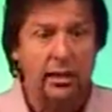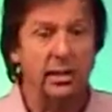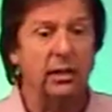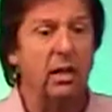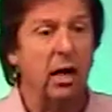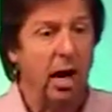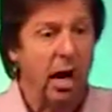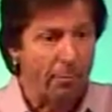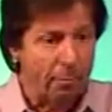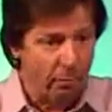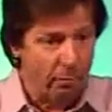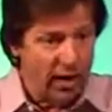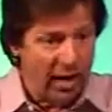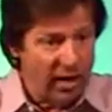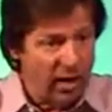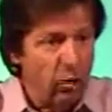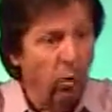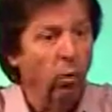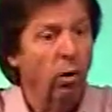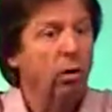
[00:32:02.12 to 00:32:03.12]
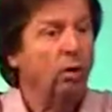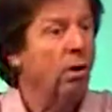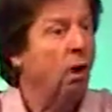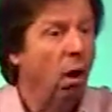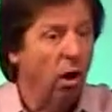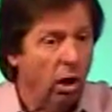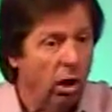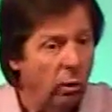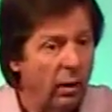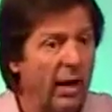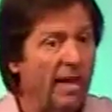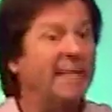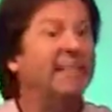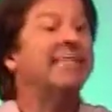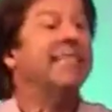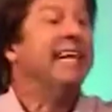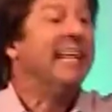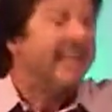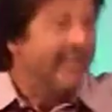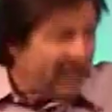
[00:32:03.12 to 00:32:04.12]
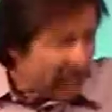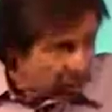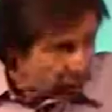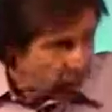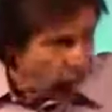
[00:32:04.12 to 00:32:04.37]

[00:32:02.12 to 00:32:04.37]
is an operating world all around us in this